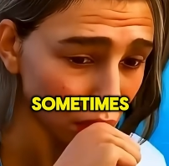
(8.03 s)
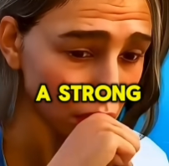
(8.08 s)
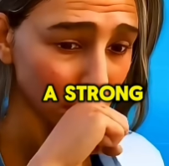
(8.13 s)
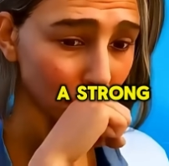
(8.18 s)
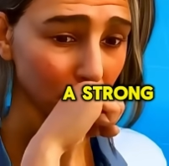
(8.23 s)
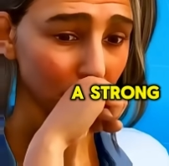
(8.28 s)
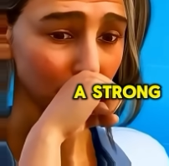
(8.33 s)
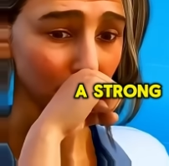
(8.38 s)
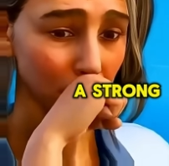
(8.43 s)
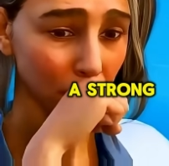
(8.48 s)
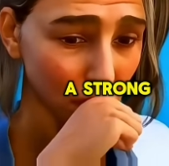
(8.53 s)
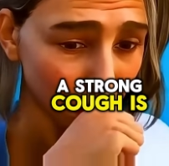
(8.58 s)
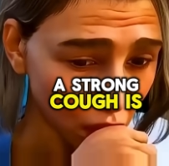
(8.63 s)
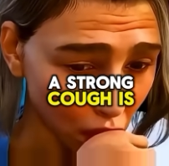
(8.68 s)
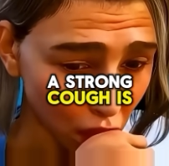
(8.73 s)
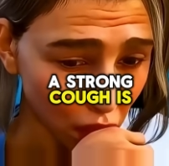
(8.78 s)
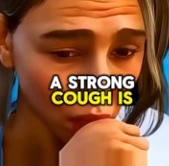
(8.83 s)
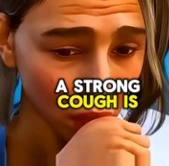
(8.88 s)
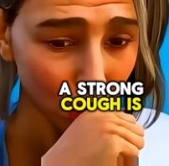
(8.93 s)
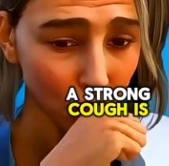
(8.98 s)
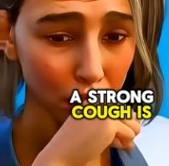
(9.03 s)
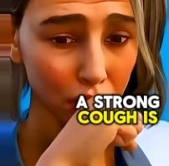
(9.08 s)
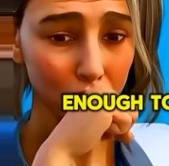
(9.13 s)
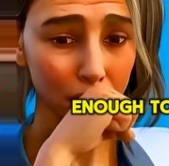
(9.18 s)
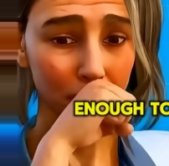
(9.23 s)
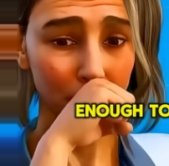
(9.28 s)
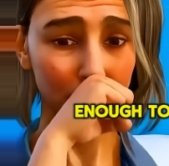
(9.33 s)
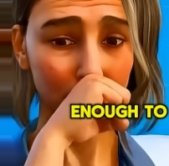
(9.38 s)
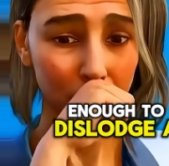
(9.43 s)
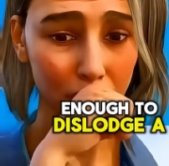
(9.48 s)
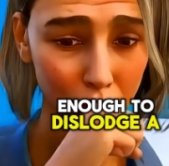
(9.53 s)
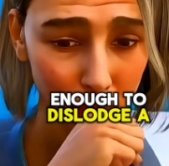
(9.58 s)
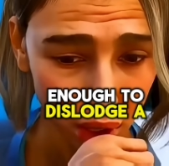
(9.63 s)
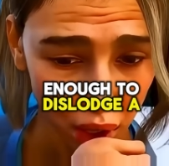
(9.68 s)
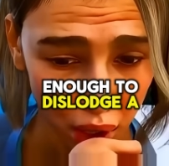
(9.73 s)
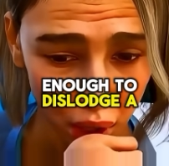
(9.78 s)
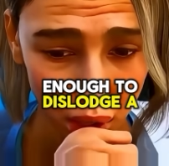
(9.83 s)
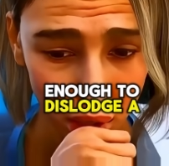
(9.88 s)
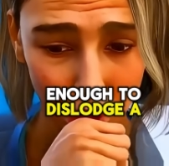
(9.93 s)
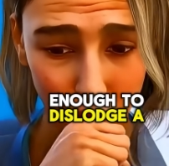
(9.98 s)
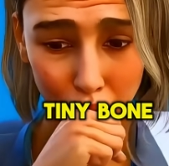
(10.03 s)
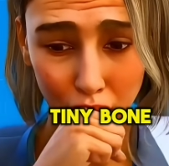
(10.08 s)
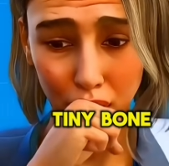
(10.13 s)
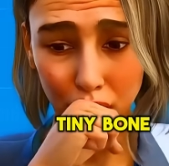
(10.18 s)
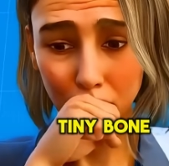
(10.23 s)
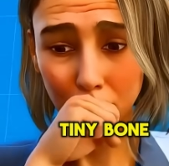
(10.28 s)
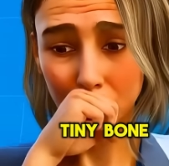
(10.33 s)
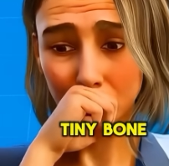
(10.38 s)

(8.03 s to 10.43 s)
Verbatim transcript: a strong cough is enough to dislodge a tiny